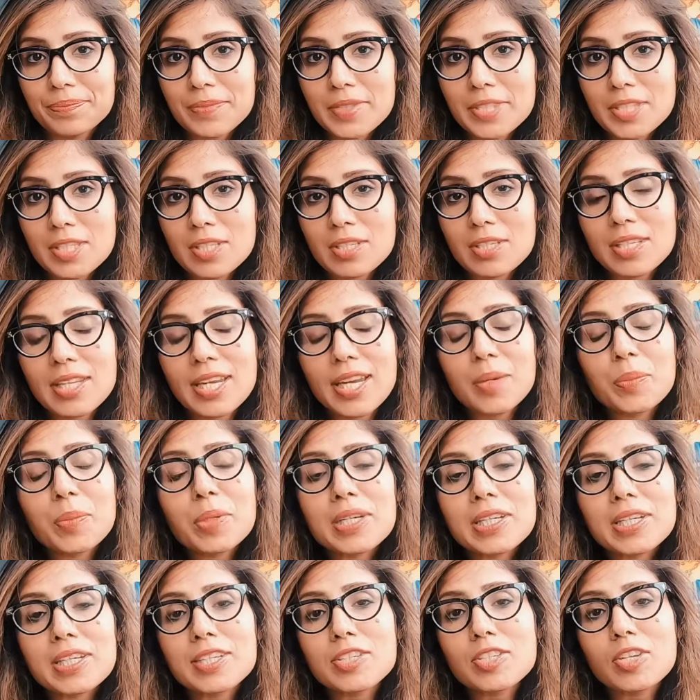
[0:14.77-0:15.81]
So today
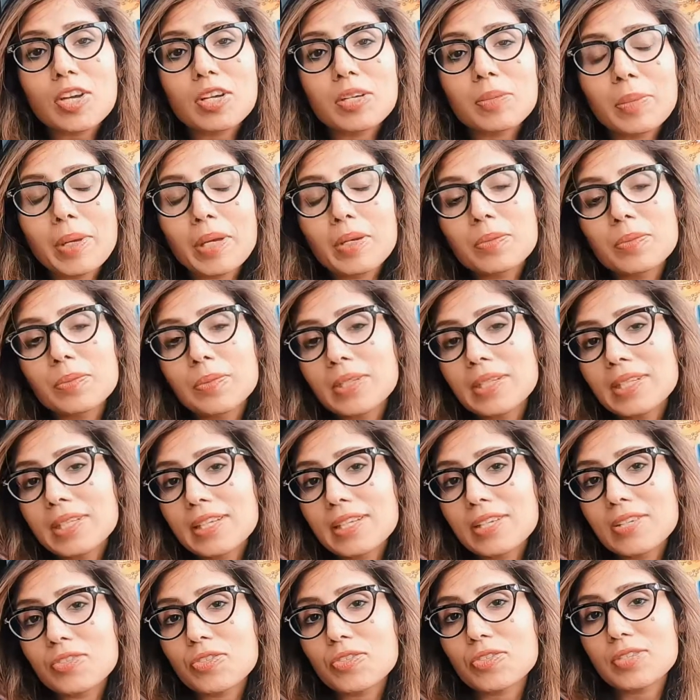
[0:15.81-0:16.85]
we're going to talk about a really
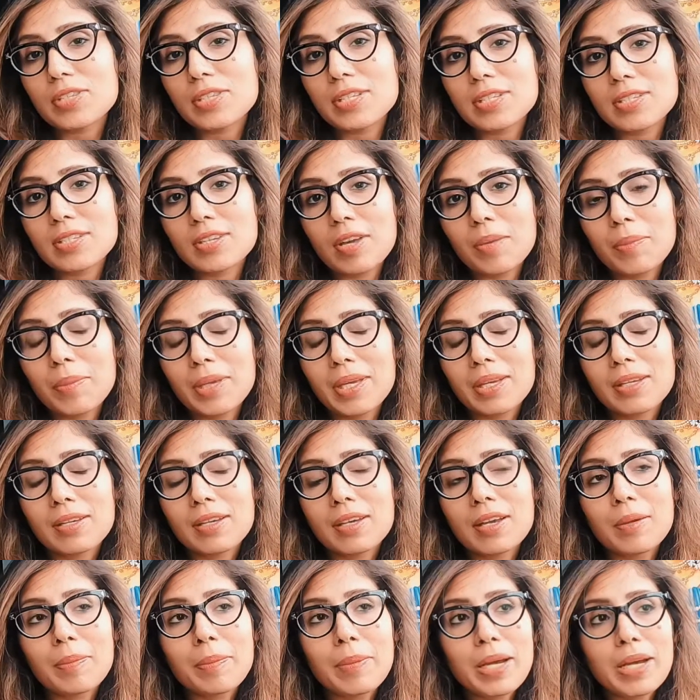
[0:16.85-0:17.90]
interesting topic
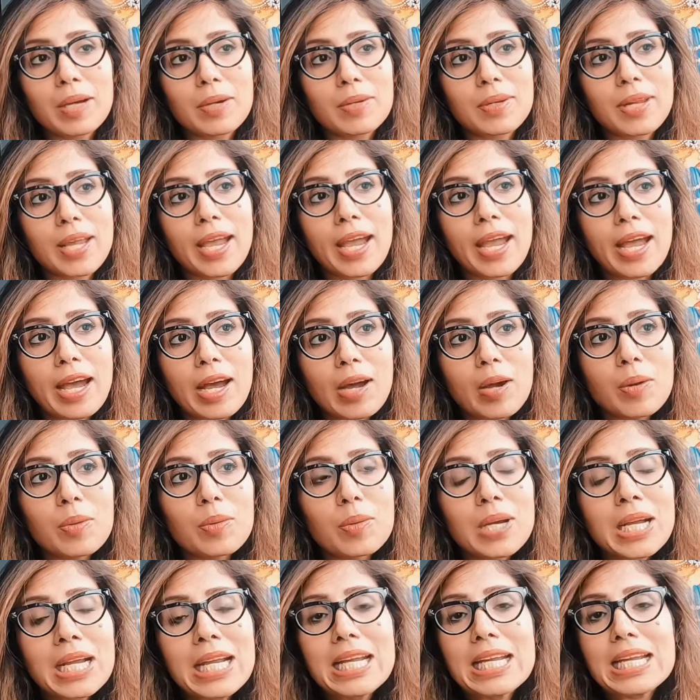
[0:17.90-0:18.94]
about
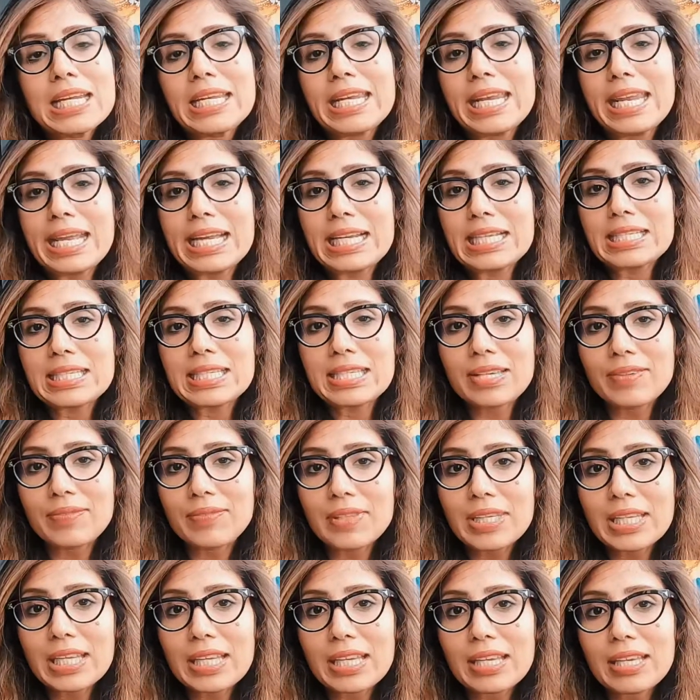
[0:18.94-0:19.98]
how
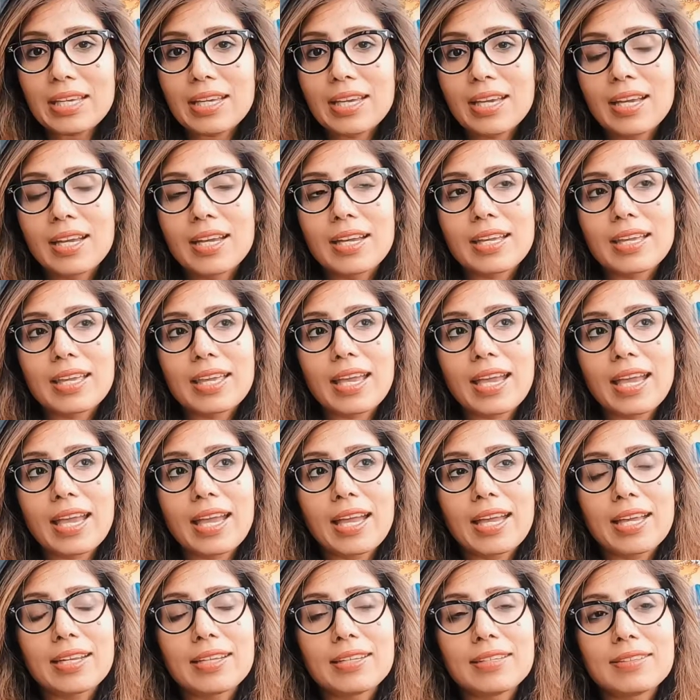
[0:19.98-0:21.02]
negativity
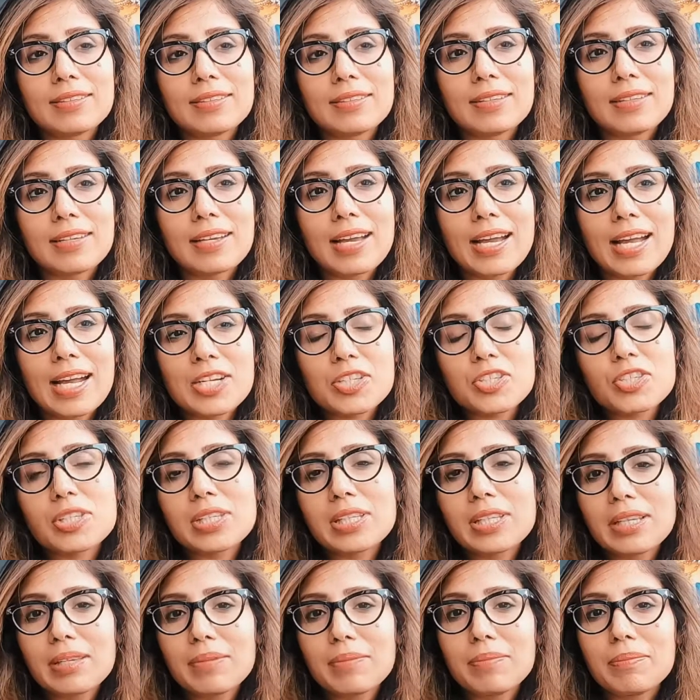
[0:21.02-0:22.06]
can
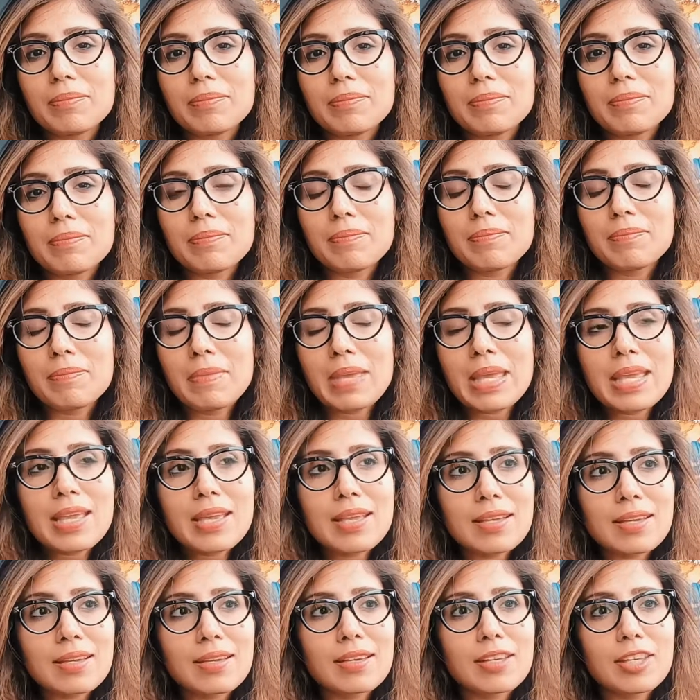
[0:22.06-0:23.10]
actually
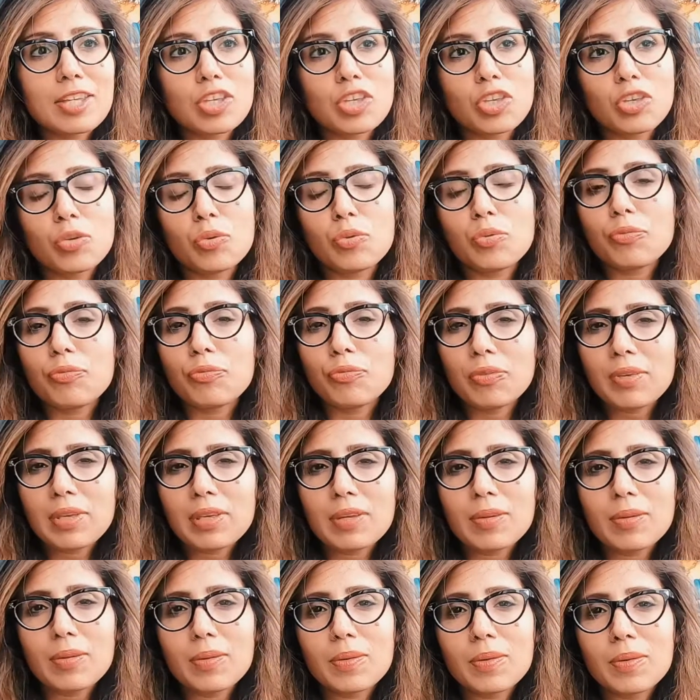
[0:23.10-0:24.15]
make you
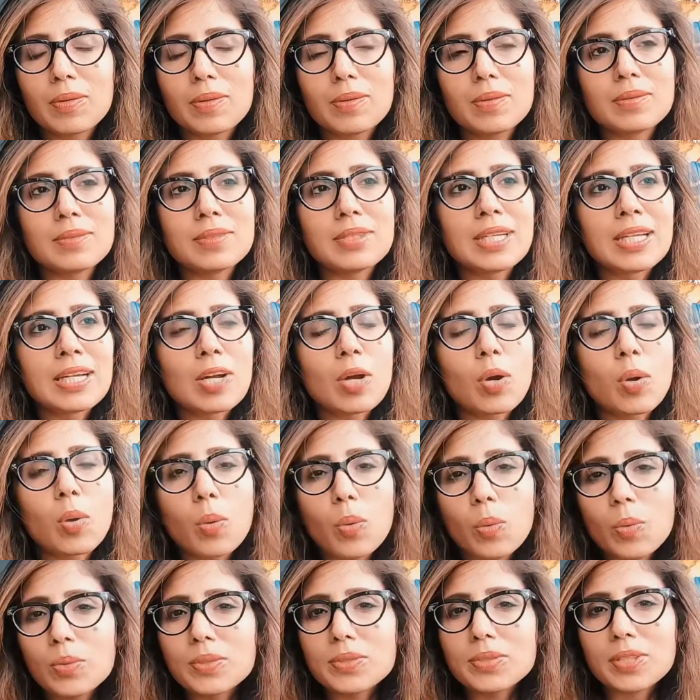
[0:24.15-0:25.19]
feel
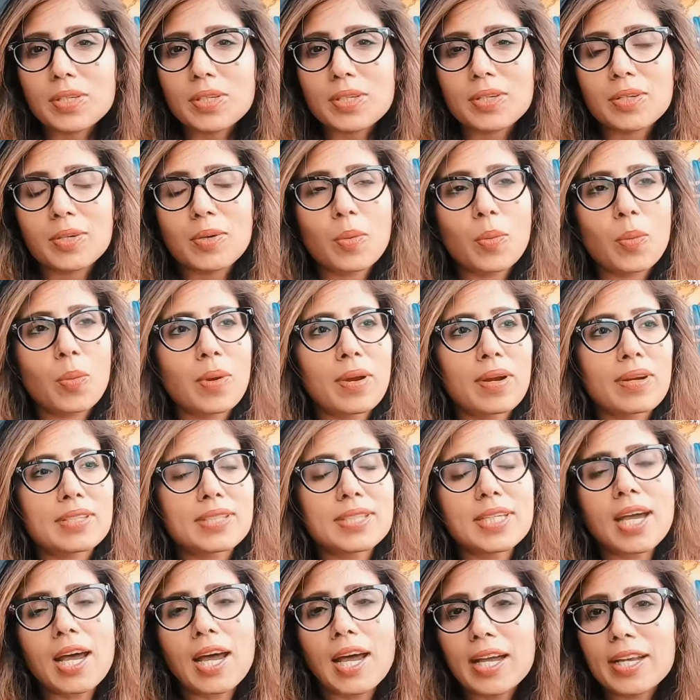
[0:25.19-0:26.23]
older or
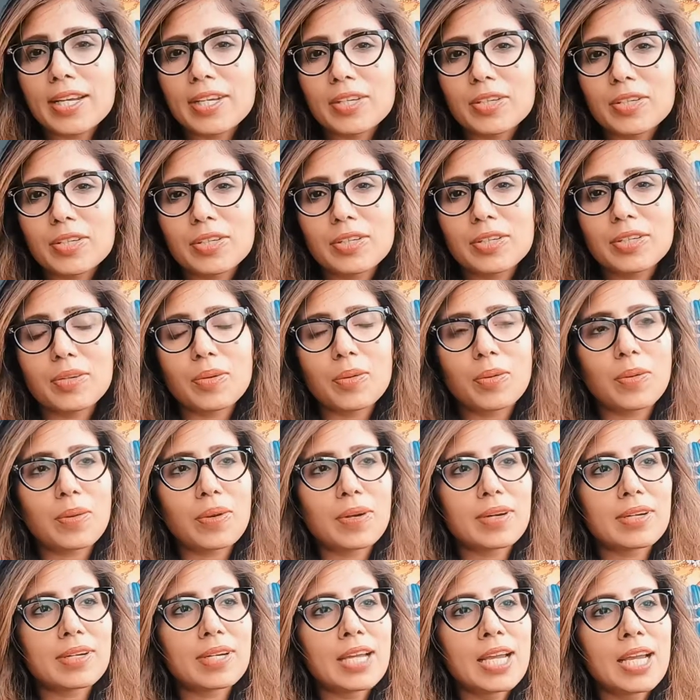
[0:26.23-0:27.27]
tired
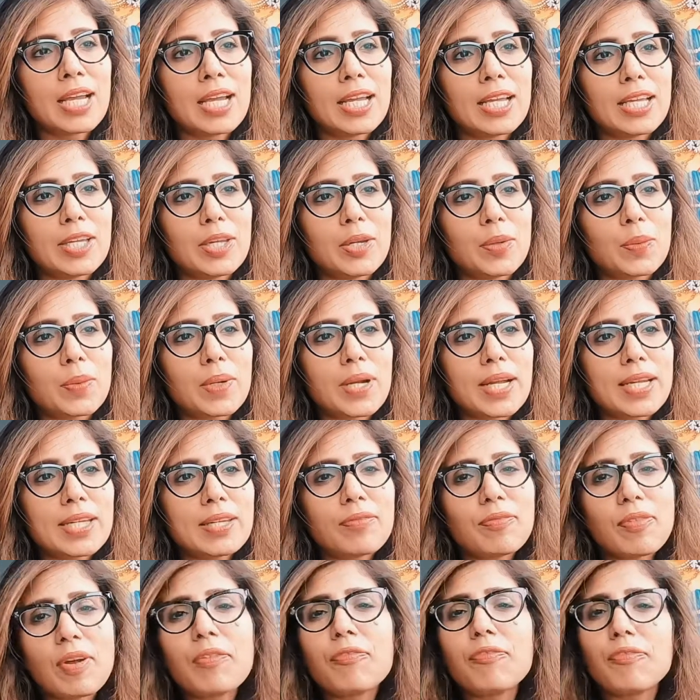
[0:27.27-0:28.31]
or kind
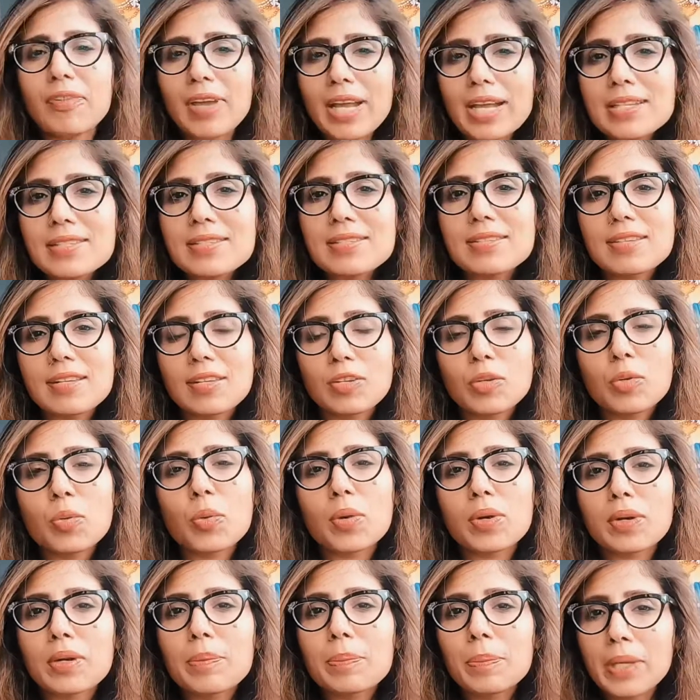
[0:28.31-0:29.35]
of affects
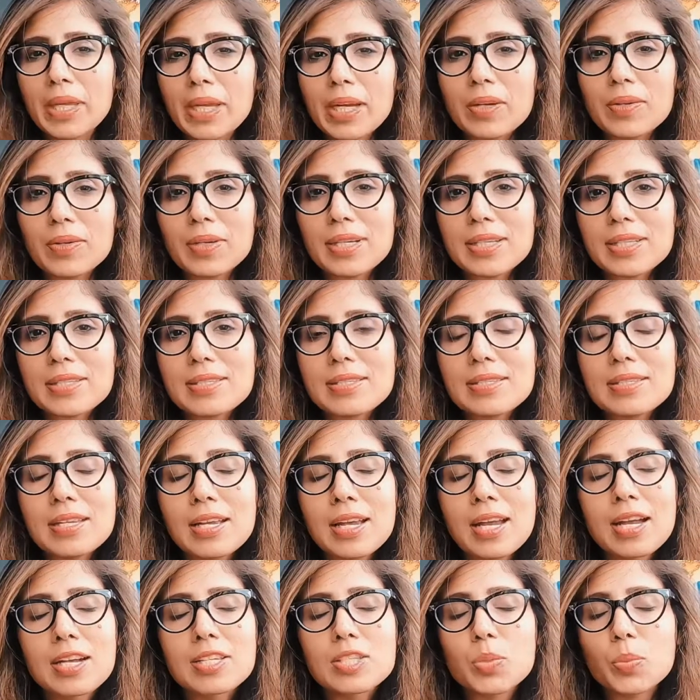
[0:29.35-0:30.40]
your appearance.
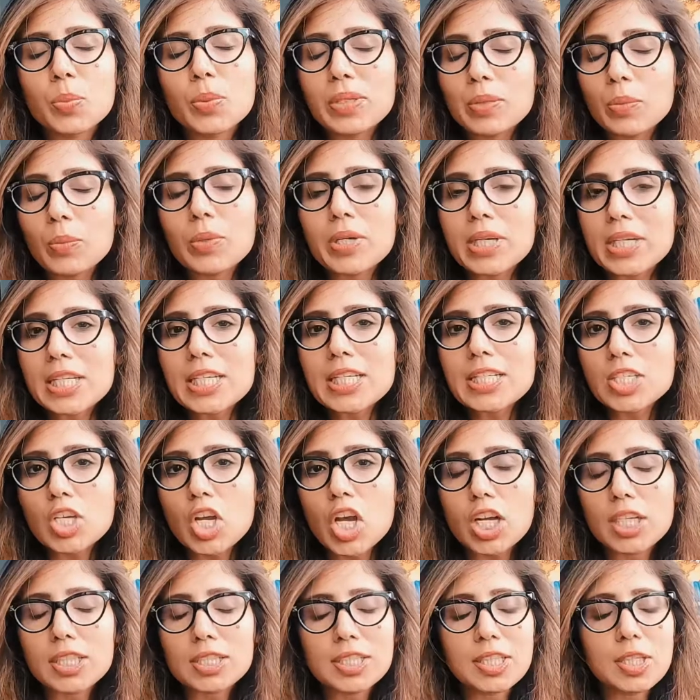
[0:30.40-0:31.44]
So we're going to
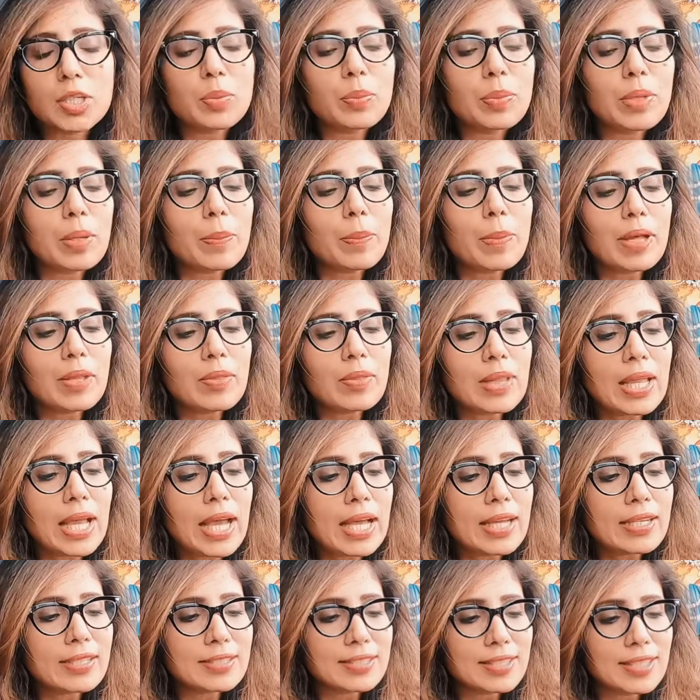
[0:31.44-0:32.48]
talk a little bit about
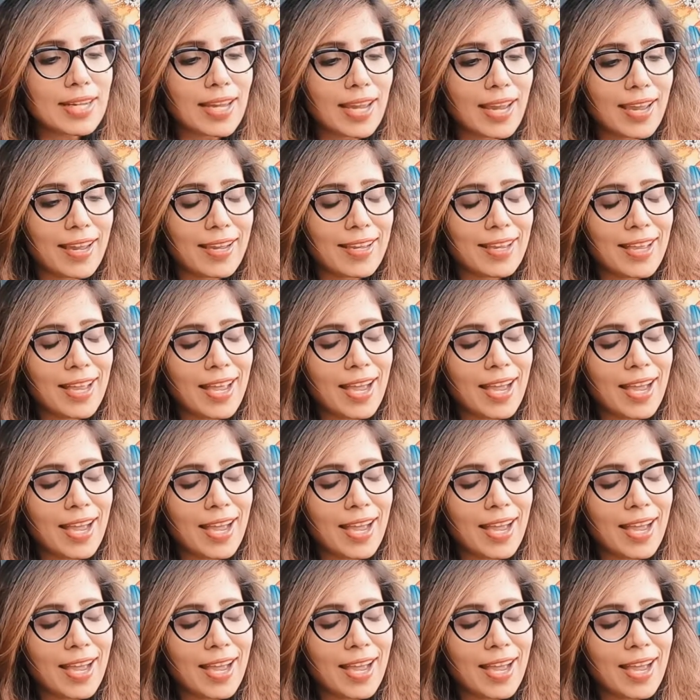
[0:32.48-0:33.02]
that today.